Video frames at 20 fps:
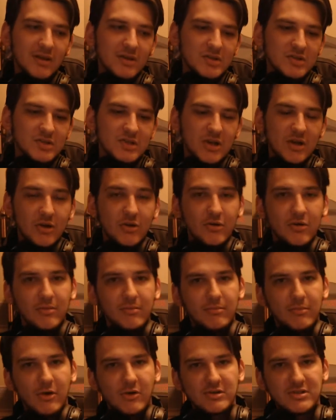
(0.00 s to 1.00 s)
So,
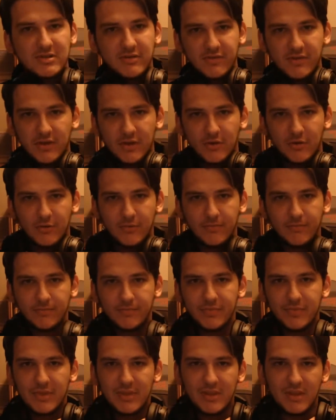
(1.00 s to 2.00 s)
most of you
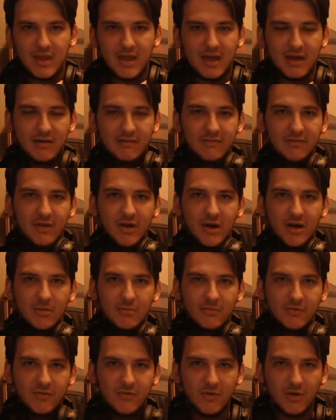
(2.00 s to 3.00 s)
have
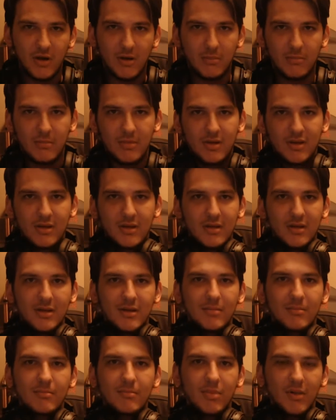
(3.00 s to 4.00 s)
come from
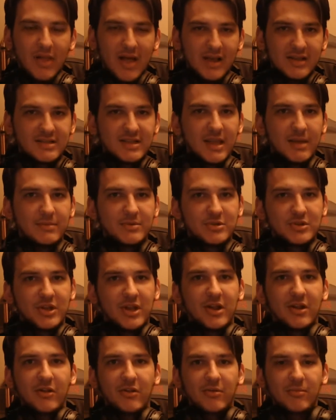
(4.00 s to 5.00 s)
Blackscape's
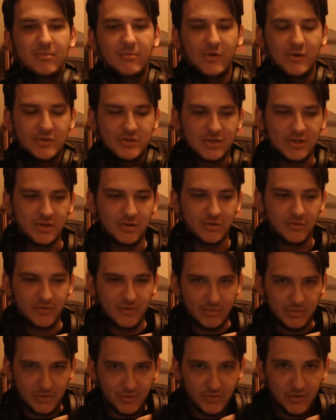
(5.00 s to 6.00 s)
channel. Most of you
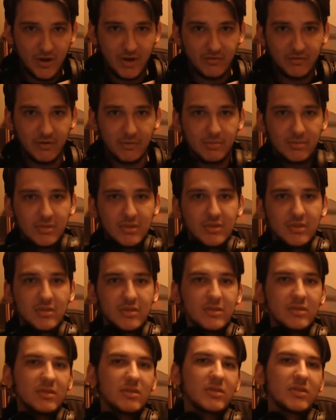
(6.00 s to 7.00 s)
from the
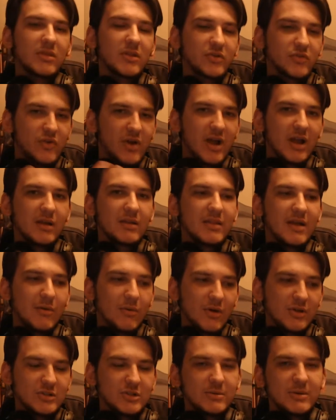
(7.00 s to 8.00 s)
Dragon that
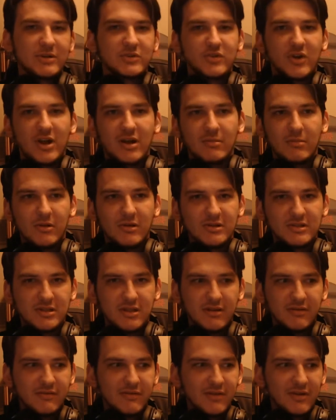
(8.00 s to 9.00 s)
watched all my Dragon Ball
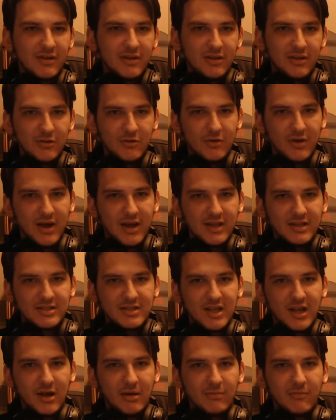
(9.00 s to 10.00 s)
stuff. You guys
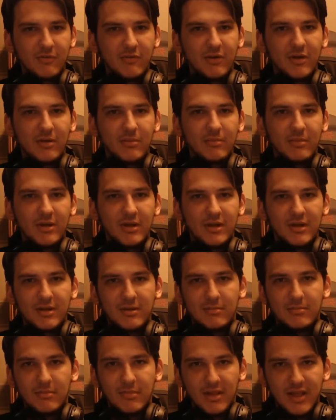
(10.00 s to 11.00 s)
come from
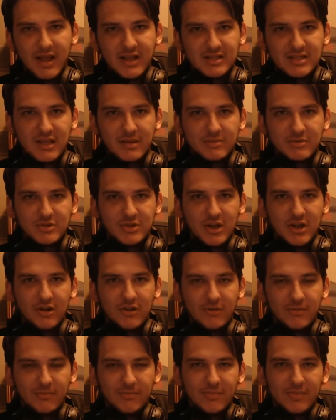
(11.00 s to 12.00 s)
Blackscape's channel.
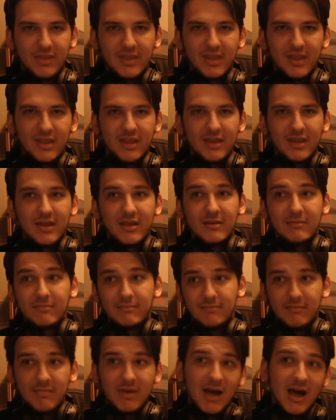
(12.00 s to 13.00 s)

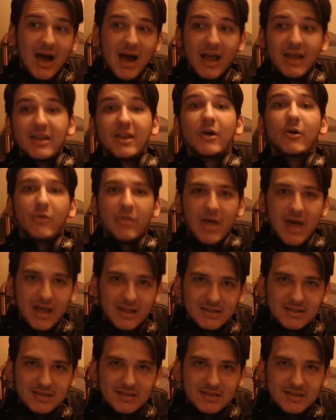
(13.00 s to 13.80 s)
I know that.